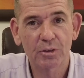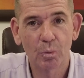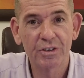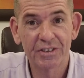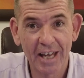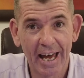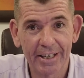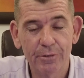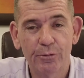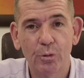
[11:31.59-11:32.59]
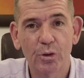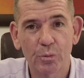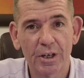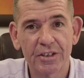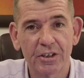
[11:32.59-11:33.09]
was done for the
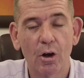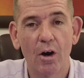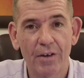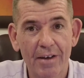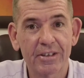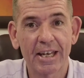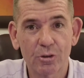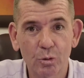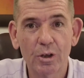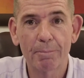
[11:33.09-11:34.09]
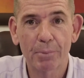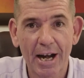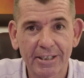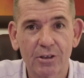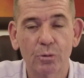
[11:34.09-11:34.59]
reason of having a good
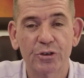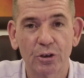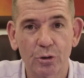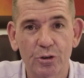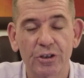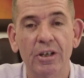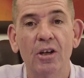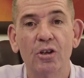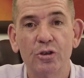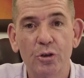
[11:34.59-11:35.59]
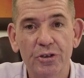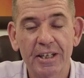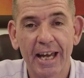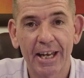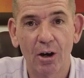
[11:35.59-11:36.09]
practical solution
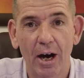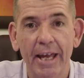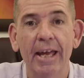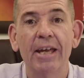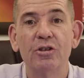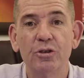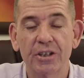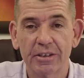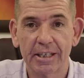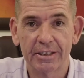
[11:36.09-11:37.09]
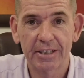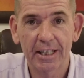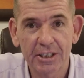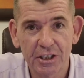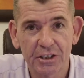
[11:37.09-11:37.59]
using AI, using the
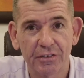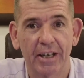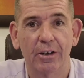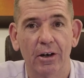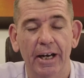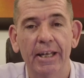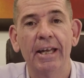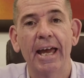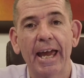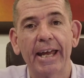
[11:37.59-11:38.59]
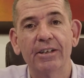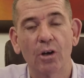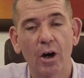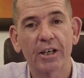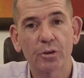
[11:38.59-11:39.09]
intelligence of AI,
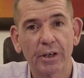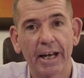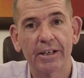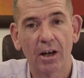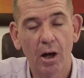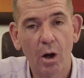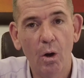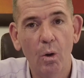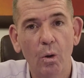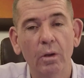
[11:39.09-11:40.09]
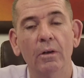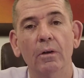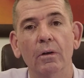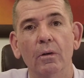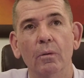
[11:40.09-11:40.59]
and I created a whole
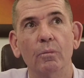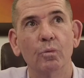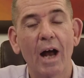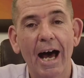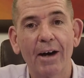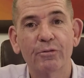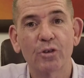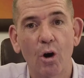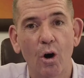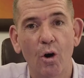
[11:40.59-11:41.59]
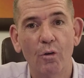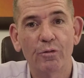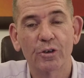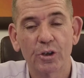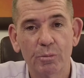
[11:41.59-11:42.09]
raft
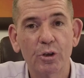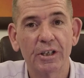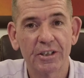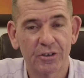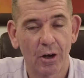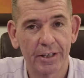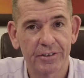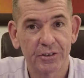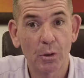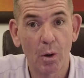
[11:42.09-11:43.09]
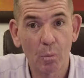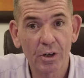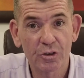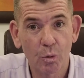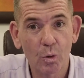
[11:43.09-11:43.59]
of community sites. So I
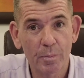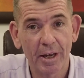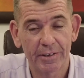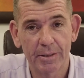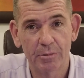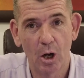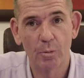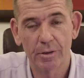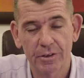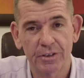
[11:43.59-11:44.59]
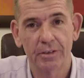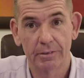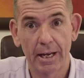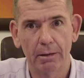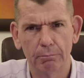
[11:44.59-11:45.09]
want to talk about them now, because
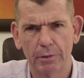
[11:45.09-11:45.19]
now.